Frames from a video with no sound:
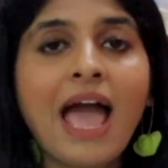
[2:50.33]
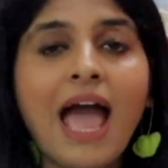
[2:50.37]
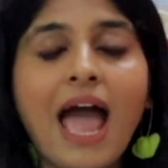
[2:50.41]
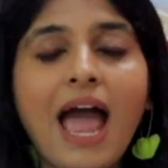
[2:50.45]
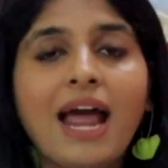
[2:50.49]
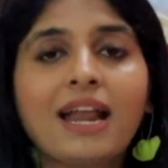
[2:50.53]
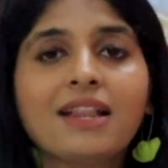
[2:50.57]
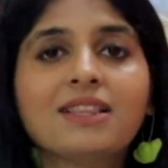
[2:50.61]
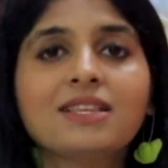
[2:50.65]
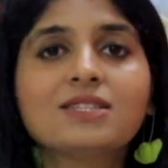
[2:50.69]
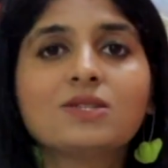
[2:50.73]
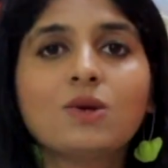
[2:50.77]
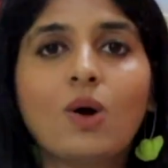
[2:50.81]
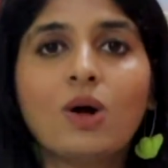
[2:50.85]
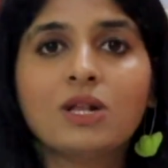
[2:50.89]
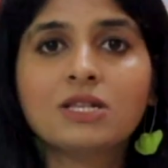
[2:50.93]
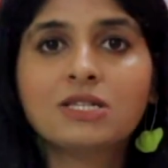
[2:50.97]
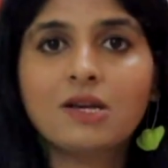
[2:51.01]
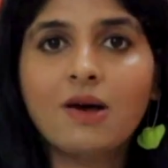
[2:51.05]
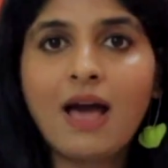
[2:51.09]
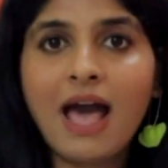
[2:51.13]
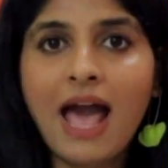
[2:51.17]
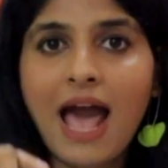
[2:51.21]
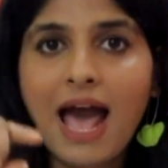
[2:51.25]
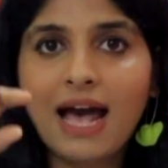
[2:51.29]
And this
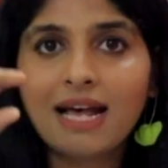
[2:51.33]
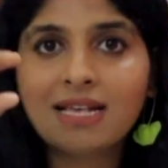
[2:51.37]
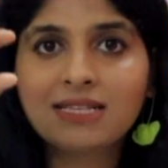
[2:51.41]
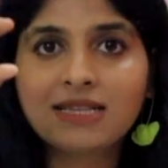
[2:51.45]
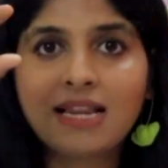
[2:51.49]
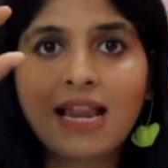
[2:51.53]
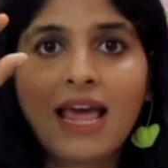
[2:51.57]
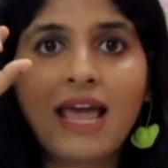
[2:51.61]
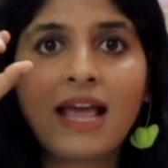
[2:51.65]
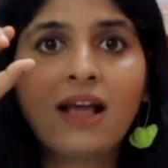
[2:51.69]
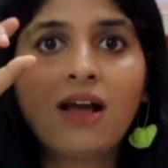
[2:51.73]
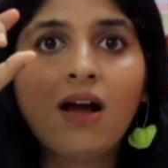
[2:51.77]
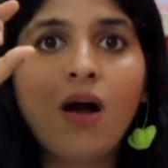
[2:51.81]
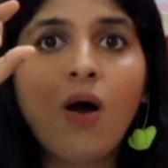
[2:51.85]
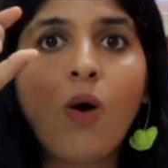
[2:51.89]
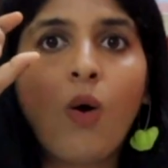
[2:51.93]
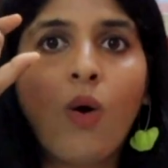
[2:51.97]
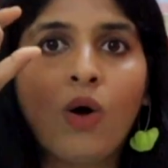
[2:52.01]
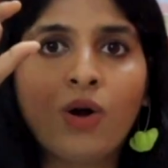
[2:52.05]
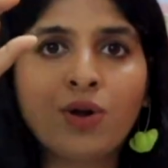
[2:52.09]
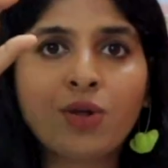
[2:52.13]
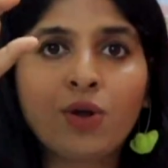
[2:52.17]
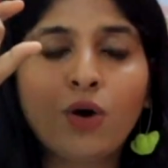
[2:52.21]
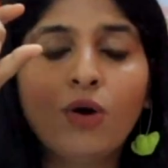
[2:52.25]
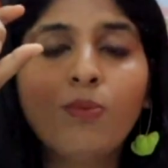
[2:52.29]
also has like a
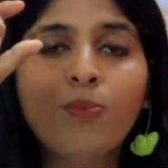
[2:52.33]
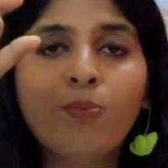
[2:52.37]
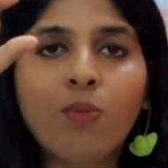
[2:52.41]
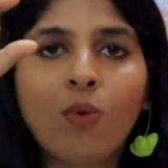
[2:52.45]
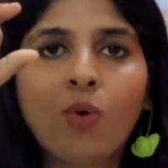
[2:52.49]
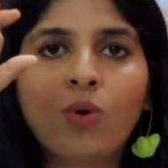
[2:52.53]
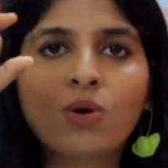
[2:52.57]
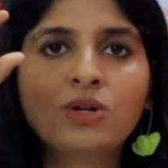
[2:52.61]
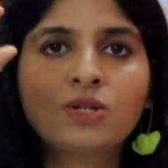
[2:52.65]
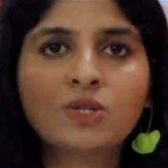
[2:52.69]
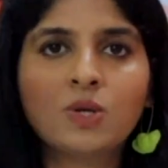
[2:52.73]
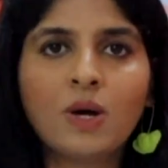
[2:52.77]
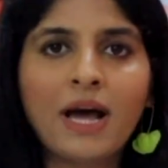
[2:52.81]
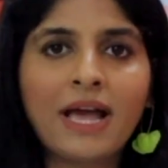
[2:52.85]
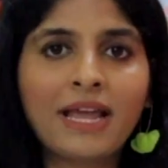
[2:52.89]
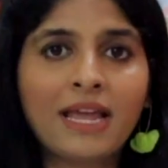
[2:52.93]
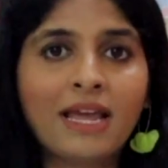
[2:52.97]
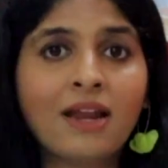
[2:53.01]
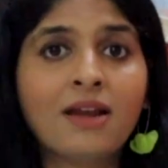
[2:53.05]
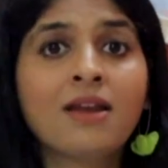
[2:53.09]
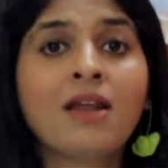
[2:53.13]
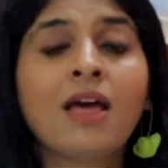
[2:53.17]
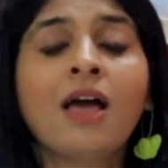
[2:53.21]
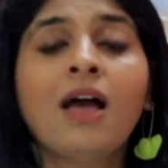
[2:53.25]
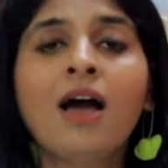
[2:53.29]
audio port, so I
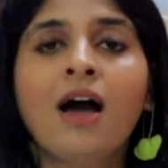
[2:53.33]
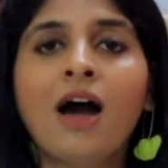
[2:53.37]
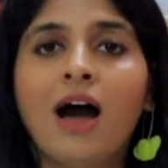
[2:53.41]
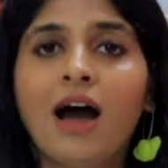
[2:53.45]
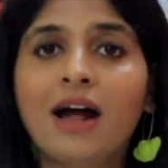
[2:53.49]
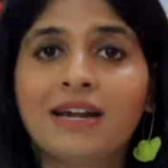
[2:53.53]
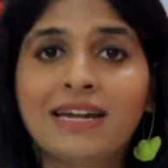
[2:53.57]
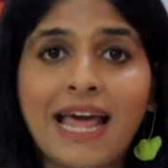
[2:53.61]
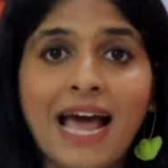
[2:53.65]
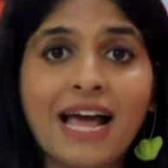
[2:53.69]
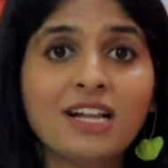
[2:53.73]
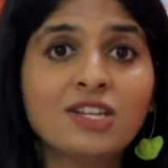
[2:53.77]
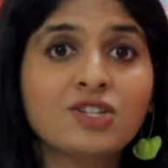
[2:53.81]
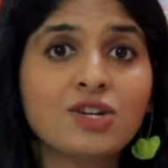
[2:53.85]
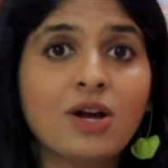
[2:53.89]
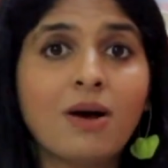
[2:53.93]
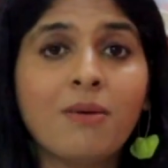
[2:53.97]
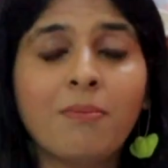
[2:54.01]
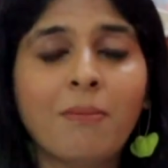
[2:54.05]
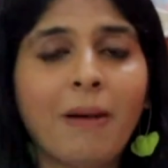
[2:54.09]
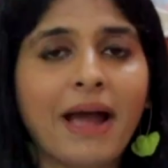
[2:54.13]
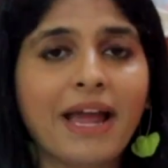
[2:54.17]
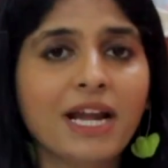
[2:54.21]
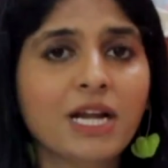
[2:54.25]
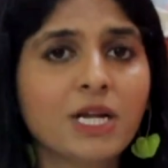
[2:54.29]
can attach
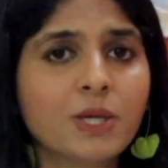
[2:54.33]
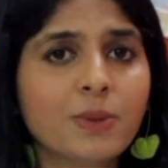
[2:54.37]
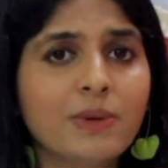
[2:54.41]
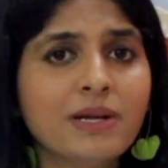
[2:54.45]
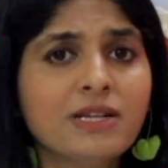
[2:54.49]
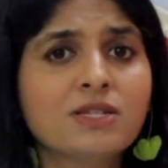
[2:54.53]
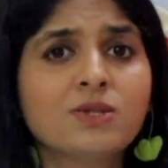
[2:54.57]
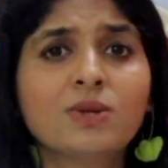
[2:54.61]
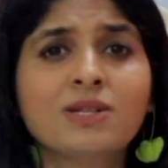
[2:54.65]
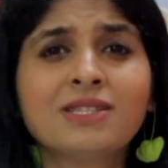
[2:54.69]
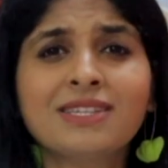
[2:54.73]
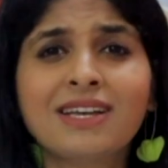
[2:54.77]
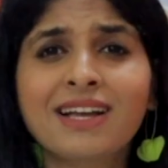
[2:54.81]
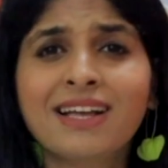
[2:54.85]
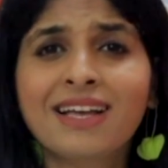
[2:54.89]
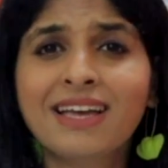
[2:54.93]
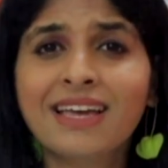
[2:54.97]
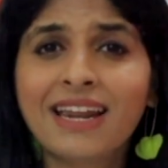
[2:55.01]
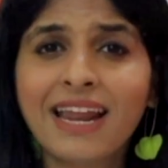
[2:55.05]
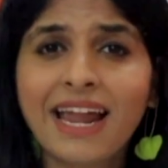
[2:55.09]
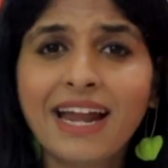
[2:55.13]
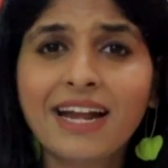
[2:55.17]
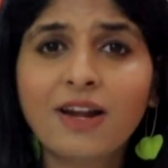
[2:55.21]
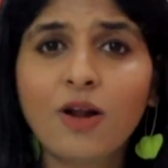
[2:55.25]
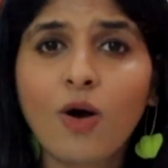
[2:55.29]
a mic to it, so it's a
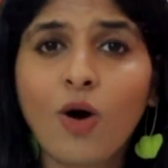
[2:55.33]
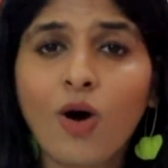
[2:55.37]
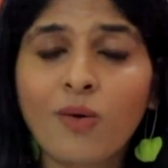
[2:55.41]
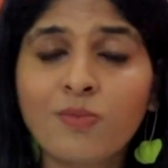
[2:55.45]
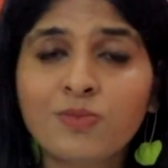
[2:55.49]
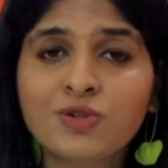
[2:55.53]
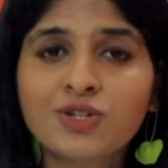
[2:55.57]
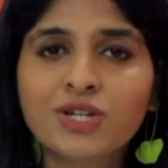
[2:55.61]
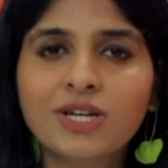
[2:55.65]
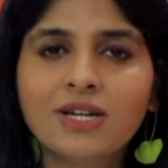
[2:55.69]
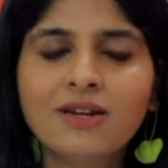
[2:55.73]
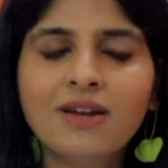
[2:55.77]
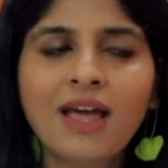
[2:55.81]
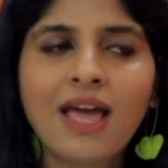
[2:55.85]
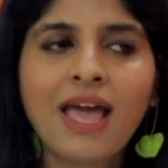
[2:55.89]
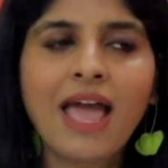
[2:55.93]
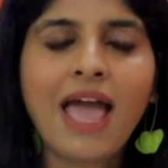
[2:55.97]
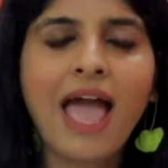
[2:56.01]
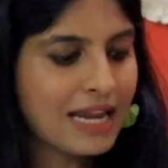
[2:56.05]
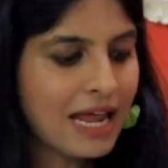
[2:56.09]
great option.